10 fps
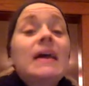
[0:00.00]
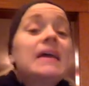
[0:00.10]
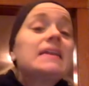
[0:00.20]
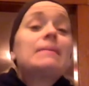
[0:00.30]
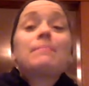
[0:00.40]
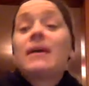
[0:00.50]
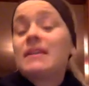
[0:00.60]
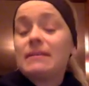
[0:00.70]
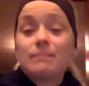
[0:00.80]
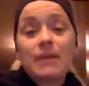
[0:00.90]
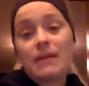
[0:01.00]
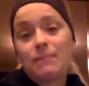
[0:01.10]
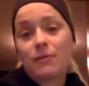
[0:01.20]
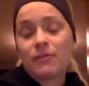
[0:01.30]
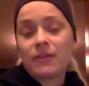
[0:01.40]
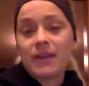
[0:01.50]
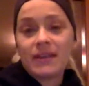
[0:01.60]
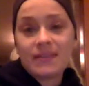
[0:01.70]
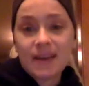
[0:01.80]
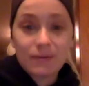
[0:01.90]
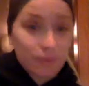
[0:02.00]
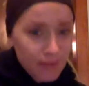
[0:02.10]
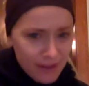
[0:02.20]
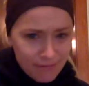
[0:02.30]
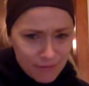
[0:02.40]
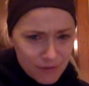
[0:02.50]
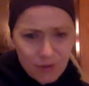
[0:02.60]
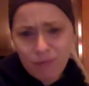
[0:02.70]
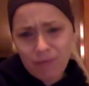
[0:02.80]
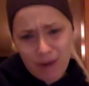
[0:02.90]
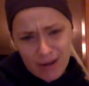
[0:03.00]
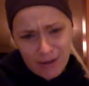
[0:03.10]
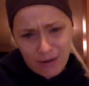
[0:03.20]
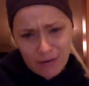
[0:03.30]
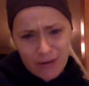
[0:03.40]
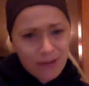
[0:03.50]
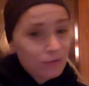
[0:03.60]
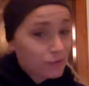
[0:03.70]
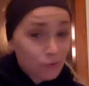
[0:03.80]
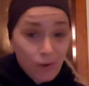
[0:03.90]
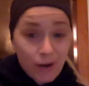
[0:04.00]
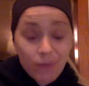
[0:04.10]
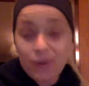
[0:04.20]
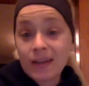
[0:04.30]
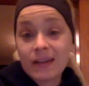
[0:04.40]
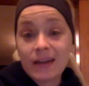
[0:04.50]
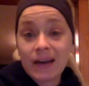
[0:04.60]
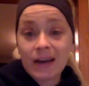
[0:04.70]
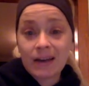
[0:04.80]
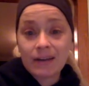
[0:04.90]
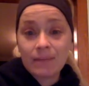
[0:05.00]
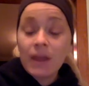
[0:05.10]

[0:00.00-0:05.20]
independent people, thinking that, oh, life is good, we've got it all together, so why do we need God?